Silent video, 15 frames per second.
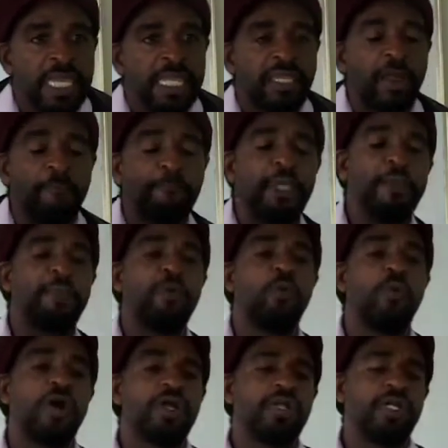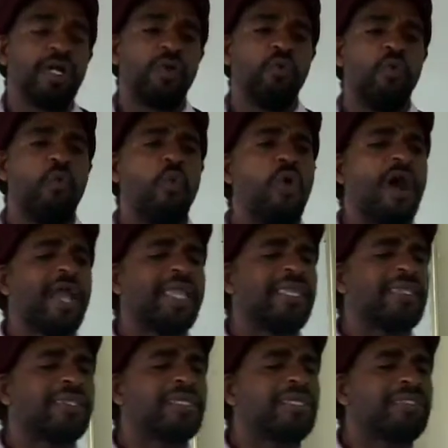Some people wonder, why
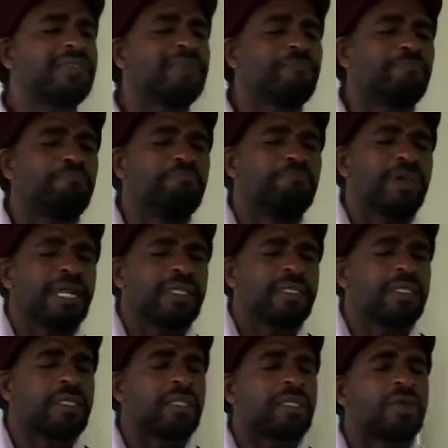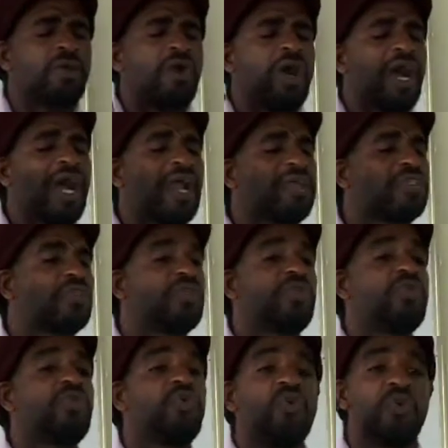is it the math is so hard to
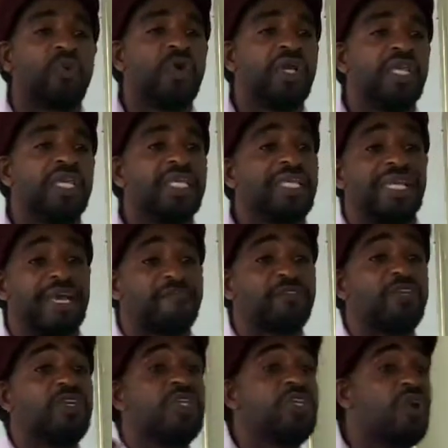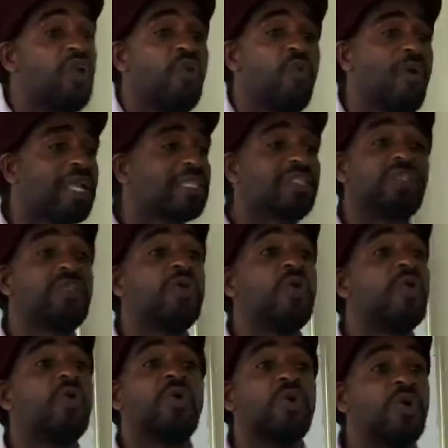do? You'll have to know what to
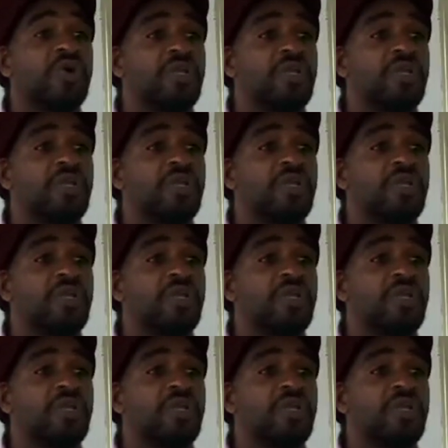do.